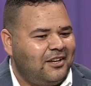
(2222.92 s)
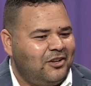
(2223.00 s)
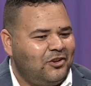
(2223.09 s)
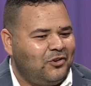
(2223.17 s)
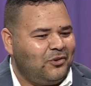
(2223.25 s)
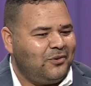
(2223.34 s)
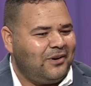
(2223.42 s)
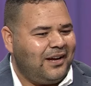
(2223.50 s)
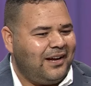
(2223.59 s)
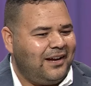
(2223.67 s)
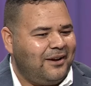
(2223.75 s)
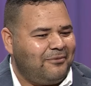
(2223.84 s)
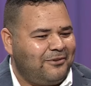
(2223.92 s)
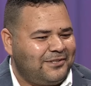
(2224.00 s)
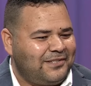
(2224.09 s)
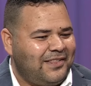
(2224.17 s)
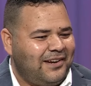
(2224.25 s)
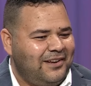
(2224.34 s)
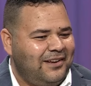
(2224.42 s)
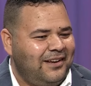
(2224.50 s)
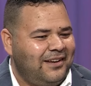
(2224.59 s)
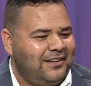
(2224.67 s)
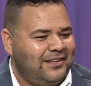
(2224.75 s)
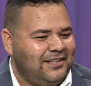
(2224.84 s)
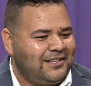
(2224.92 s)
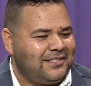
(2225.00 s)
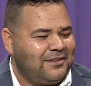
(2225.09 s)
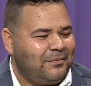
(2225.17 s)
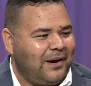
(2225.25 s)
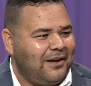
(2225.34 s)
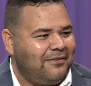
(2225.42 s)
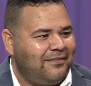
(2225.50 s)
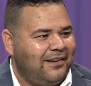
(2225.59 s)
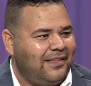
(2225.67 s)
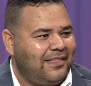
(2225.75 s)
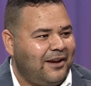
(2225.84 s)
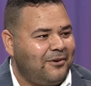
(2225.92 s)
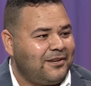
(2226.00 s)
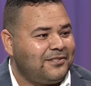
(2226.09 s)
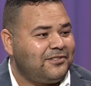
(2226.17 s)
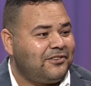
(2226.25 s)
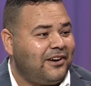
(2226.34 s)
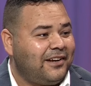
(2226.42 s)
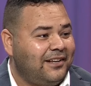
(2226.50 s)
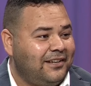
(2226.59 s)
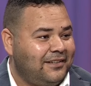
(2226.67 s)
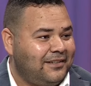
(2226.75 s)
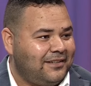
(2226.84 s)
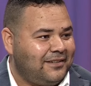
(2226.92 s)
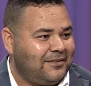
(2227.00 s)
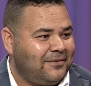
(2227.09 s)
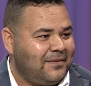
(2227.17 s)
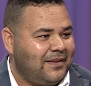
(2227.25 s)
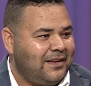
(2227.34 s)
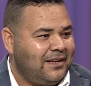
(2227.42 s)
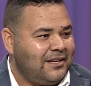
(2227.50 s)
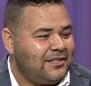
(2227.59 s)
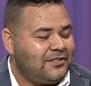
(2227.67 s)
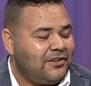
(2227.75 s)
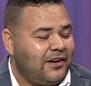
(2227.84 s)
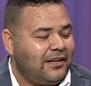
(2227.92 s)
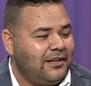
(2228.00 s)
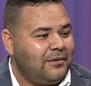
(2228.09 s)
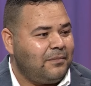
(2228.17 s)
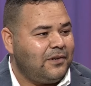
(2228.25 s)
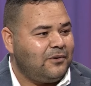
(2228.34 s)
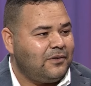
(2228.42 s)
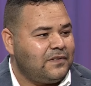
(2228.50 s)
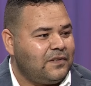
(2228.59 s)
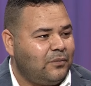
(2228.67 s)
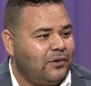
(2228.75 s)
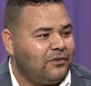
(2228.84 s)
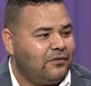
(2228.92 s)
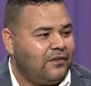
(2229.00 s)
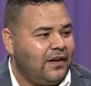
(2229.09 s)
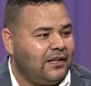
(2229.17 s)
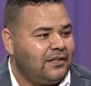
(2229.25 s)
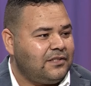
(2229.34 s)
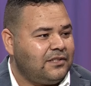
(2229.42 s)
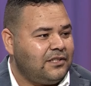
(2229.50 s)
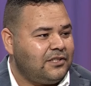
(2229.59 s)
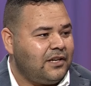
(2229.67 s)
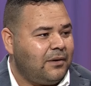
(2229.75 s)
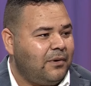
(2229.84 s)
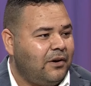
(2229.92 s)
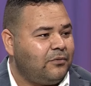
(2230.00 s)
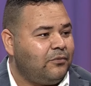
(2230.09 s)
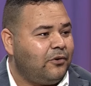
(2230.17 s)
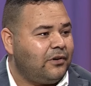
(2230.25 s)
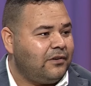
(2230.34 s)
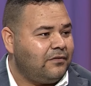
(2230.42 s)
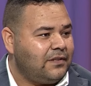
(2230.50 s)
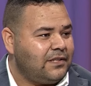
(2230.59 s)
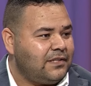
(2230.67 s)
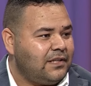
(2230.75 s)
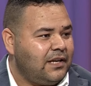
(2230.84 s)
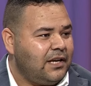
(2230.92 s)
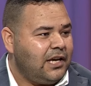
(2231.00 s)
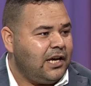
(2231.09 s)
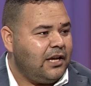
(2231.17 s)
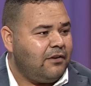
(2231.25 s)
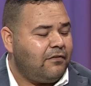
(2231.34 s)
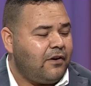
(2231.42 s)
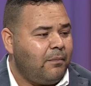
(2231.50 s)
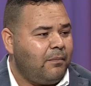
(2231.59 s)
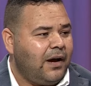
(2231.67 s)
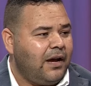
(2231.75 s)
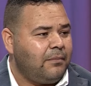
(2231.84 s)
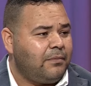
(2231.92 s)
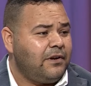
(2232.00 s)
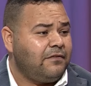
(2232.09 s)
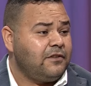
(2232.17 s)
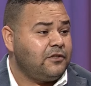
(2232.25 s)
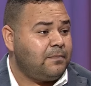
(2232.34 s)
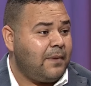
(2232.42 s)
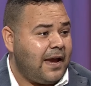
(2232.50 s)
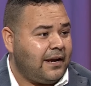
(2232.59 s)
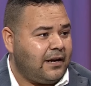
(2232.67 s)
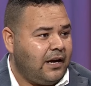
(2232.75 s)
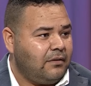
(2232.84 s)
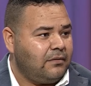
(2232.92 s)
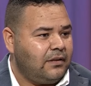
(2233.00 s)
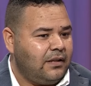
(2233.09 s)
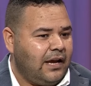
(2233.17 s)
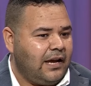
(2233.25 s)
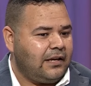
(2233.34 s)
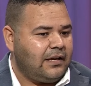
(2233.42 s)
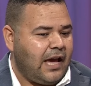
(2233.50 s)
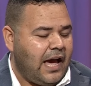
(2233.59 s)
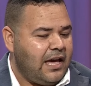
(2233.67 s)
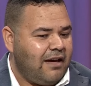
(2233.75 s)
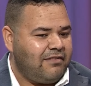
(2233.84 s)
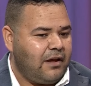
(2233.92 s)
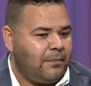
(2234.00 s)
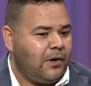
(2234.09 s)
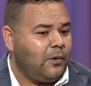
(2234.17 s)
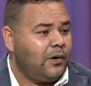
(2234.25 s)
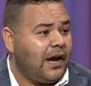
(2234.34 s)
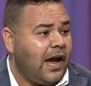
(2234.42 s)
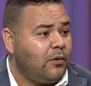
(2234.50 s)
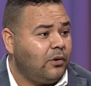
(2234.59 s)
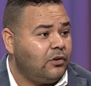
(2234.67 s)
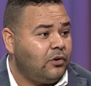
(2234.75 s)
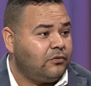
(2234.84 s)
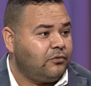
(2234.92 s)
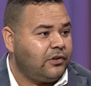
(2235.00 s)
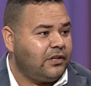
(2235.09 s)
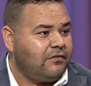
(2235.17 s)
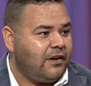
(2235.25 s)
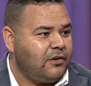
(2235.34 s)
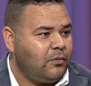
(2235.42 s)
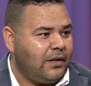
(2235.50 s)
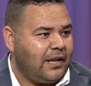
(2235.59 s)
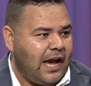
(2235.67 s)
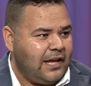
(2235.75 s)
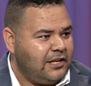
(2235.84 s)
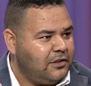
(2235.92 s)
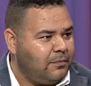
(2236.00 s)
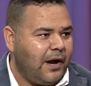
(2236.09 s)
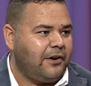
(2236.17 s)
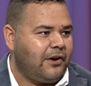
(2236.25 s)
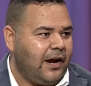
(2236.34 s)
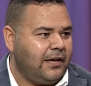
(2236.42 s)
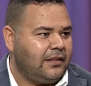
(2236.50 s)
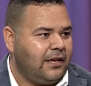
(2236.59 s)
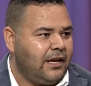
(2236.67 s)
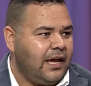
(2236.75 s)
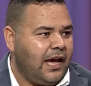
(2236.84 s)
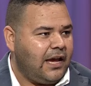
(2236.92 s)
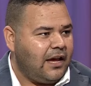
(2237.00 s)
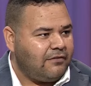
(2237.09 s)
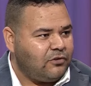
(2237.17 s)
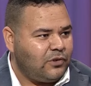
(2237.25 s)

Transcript: you know, uh, first three years in my faith, I was struggling. Struggling because the Word of God is teaching about forgiveness. And from my previous background, like, I have the power, I will not forgive anyone. I need my right. I have to